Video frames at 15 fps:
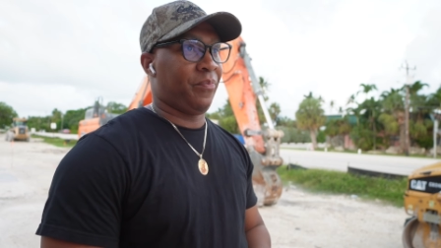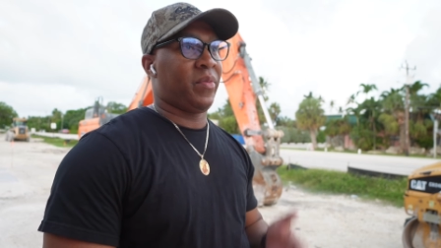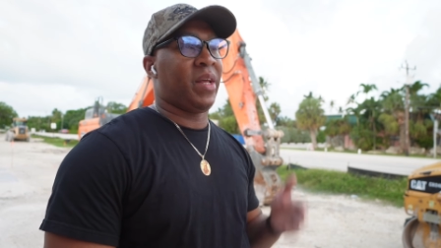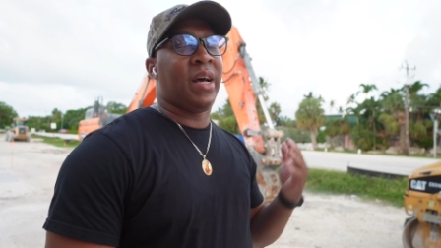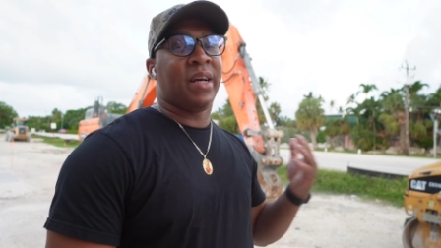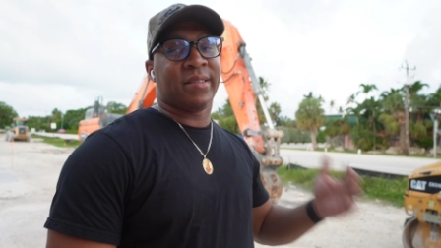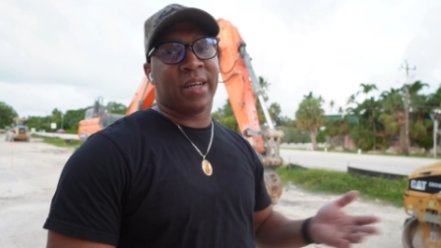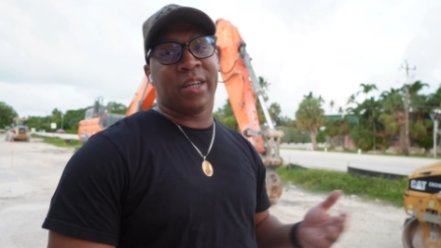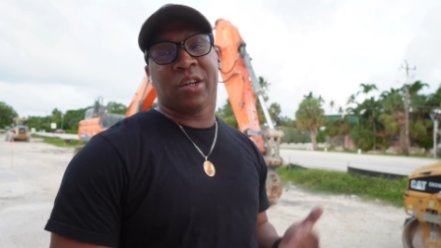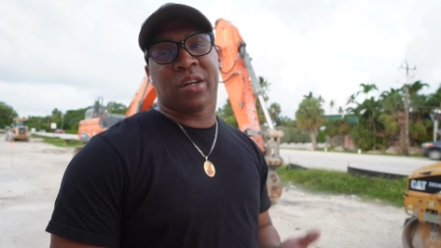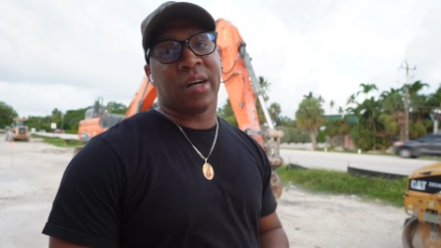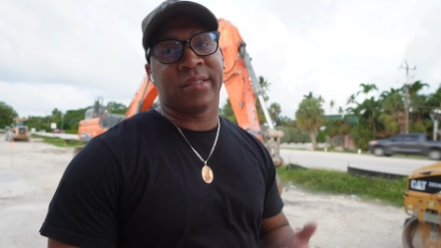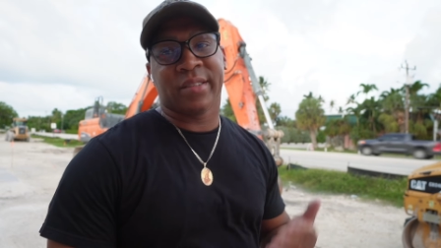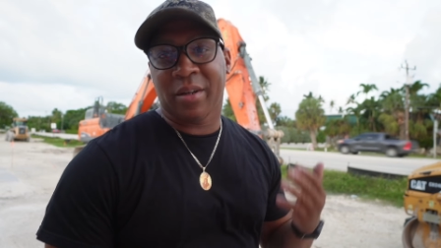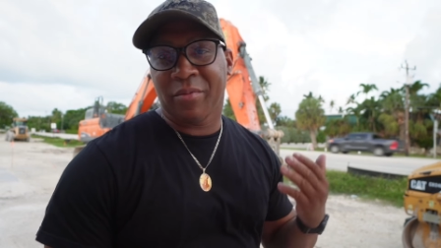That's how you
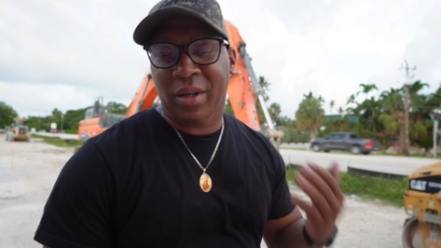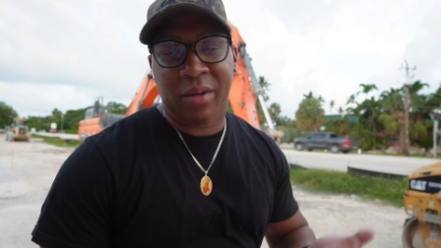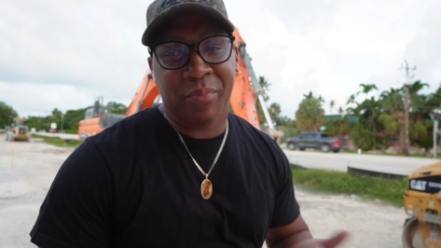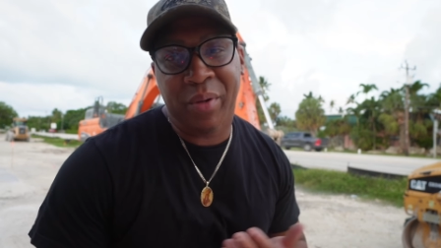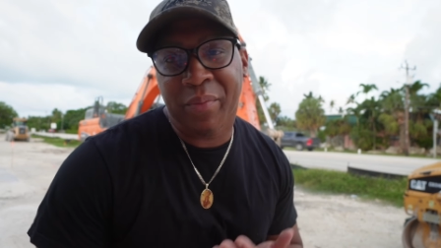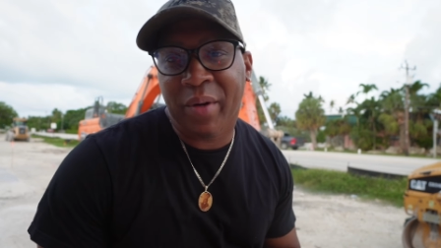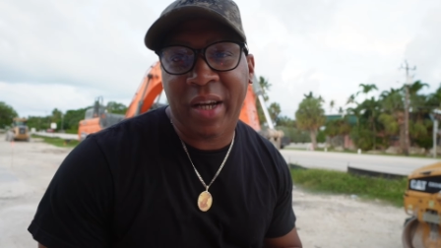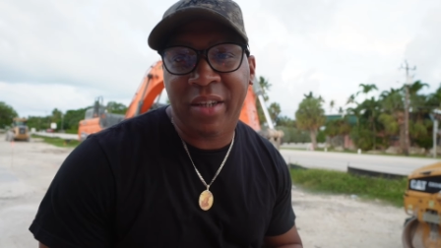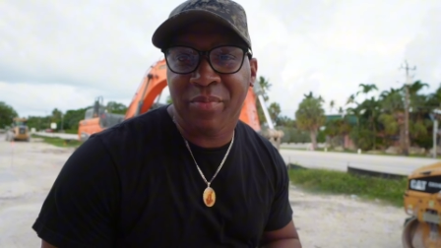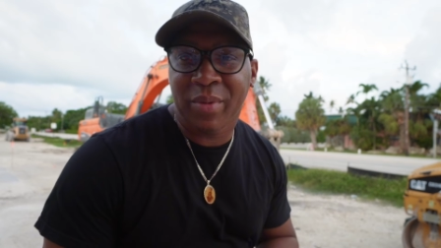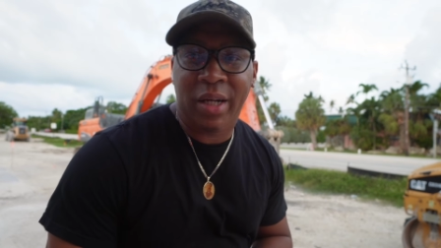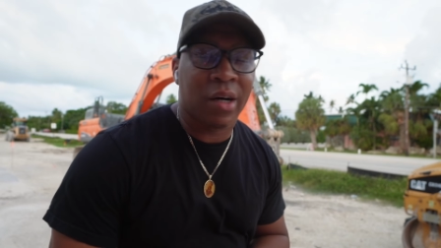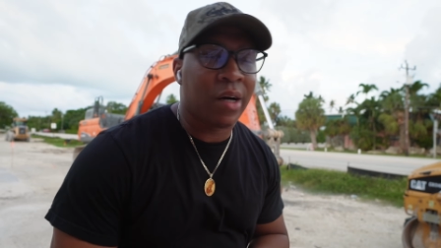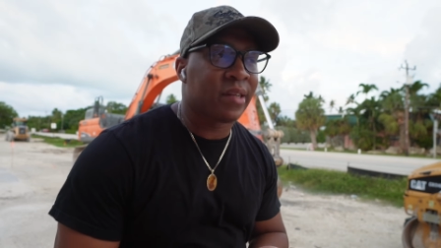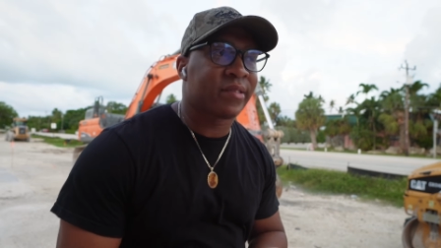contact me. Like, people ask me
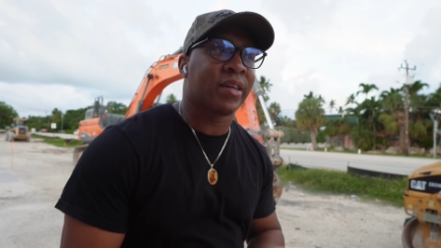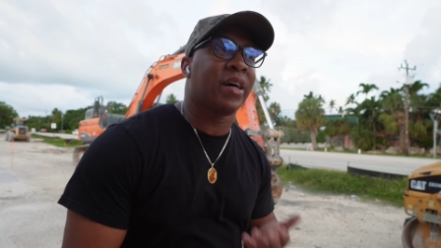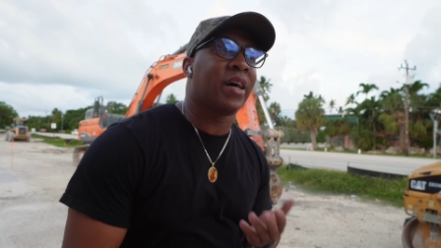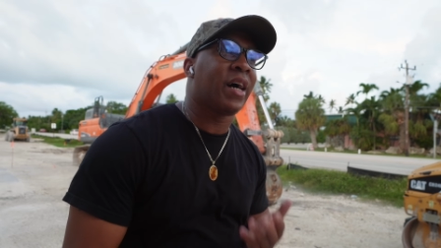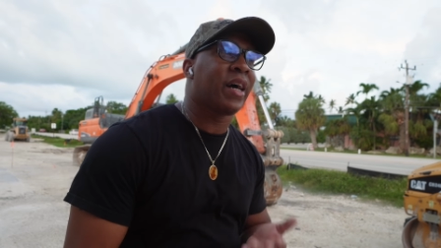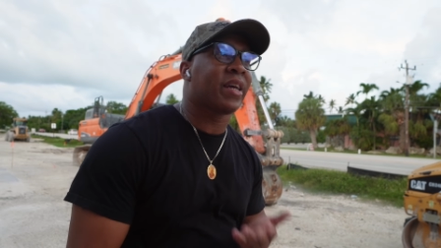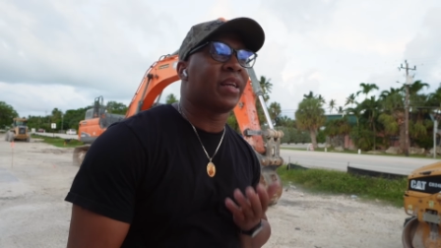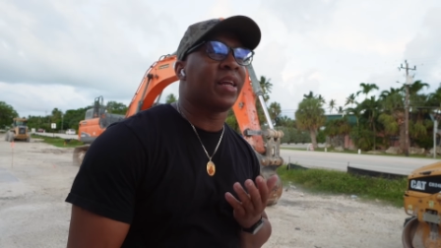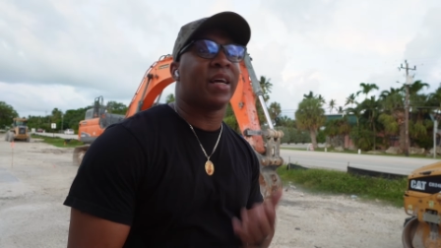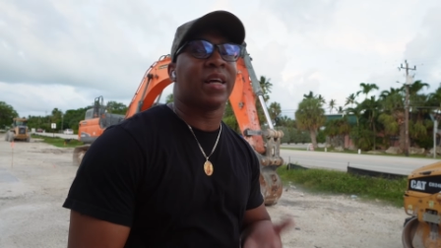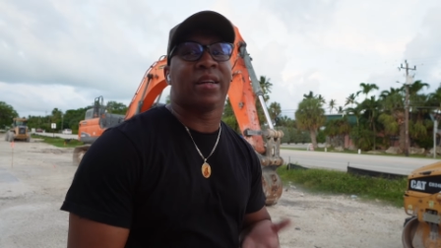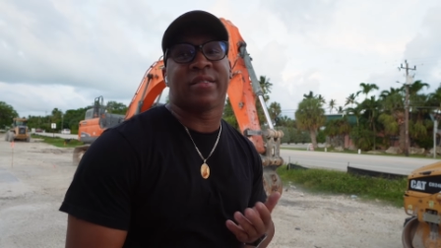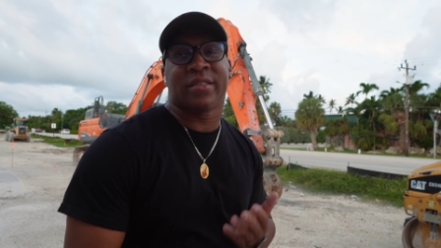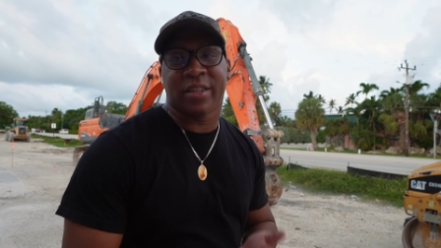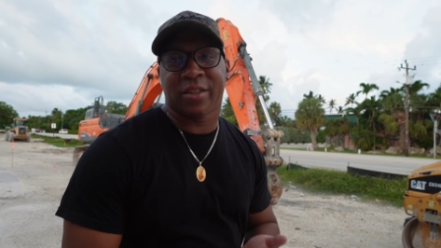that all the time. How can they
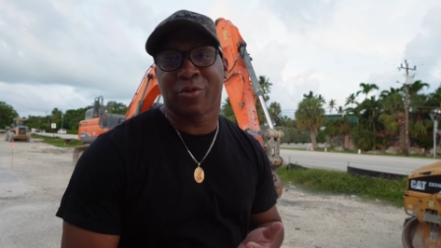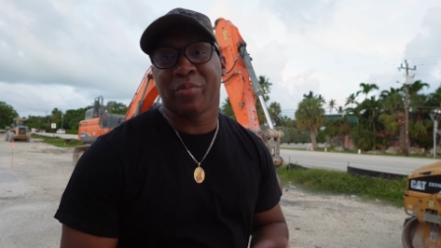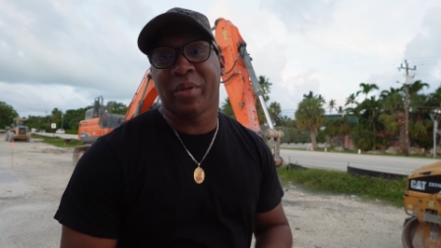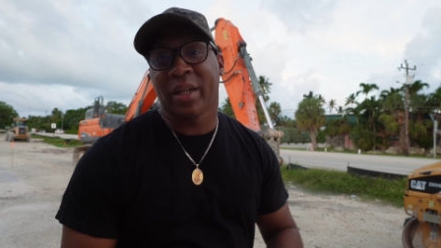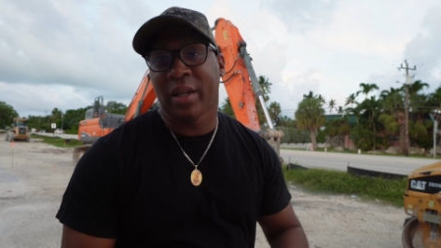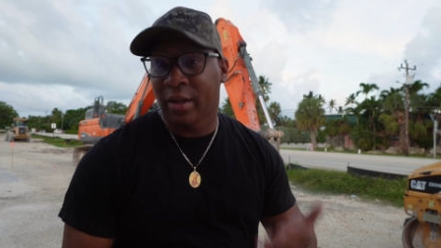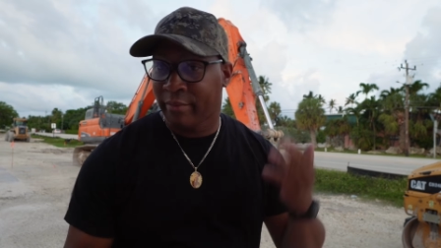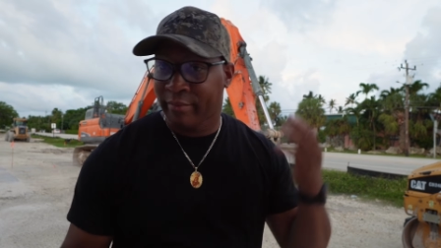get in touch with me?